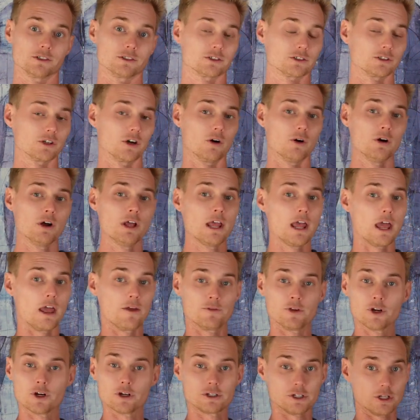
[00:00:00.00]
And so
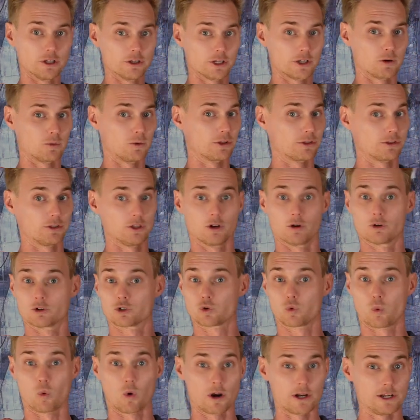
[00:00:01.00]
if you're dealing with, you know,
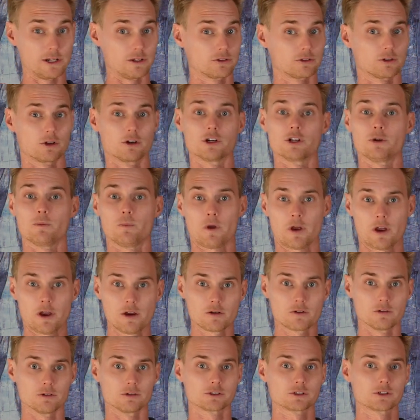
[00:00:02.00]
20, 30
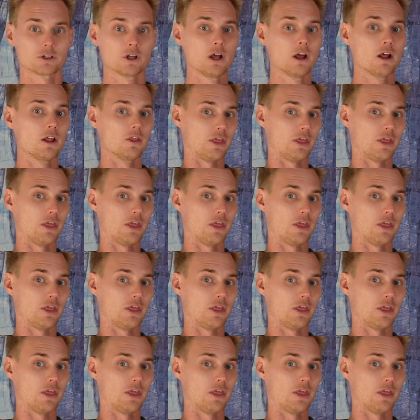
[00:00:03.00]
panels,